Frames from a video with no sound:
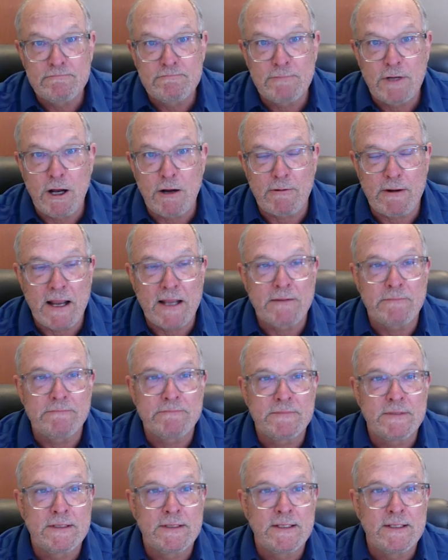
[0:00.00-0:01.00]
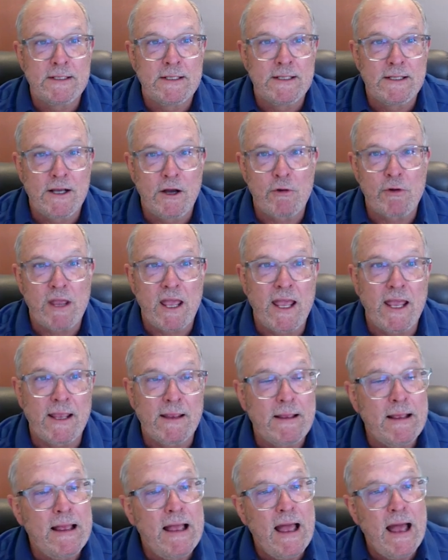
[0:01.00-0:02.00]
All right? Okay.
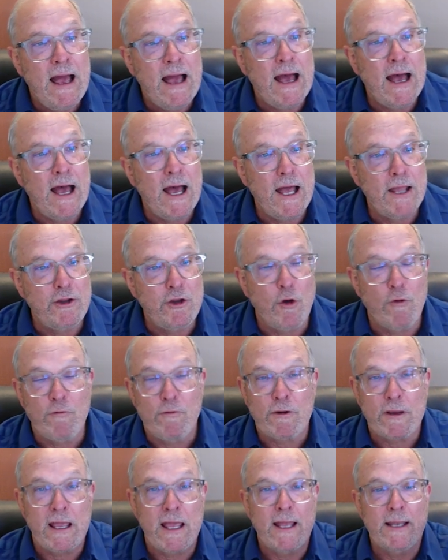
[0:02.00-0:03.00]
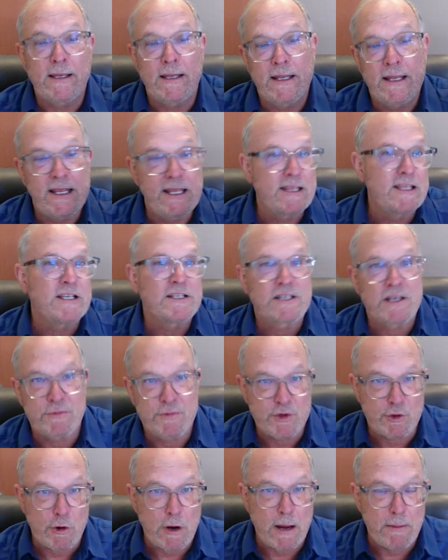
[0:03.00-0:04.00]
Uh, don't forget, hit the
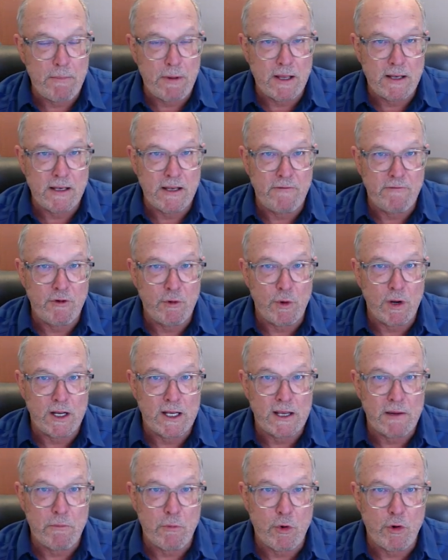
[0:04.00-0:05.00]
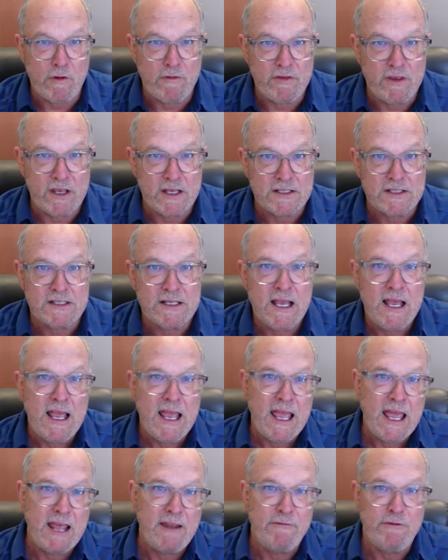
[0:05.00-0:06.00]
subscribe button if you want to get more of this.
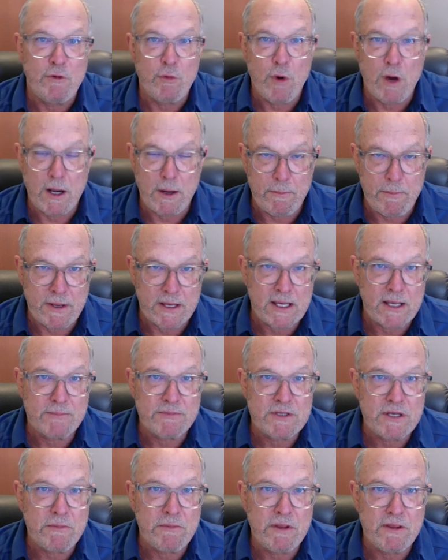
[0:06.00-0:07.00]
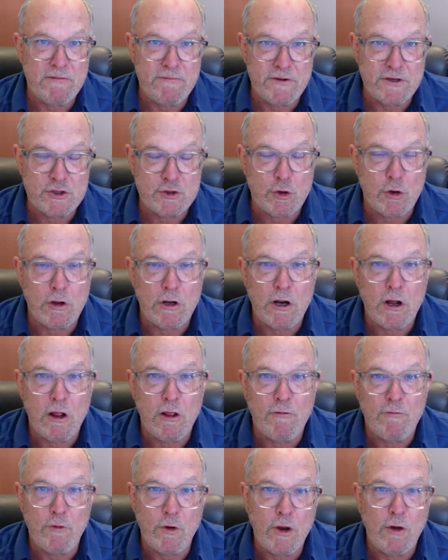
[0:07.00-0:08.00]
And if you want to pick up some of the fish oil and
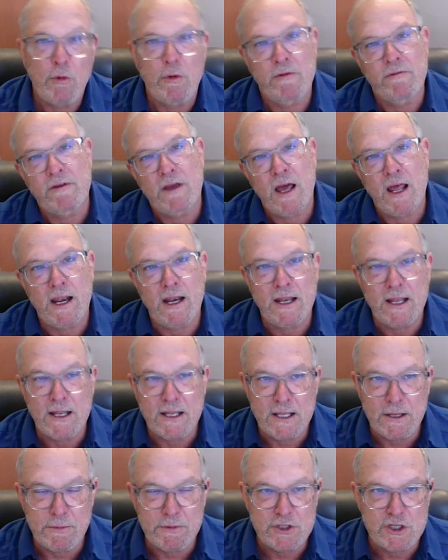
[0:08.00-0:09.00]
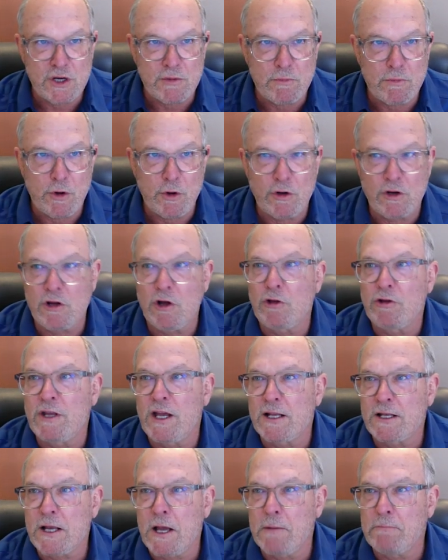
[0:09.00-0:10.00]
olive oil, we've got it at
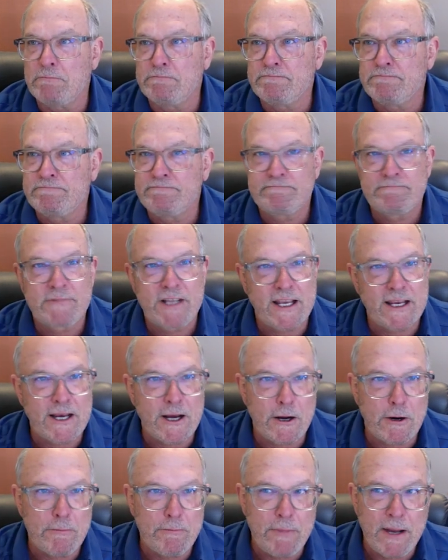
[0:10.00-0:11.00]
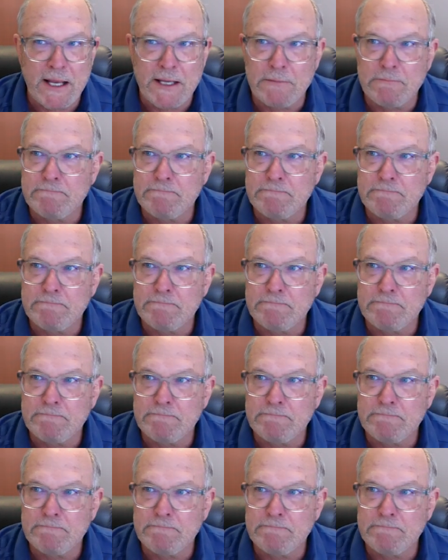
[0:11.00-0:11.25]
nemechekprotocol.com. Take care. Bye.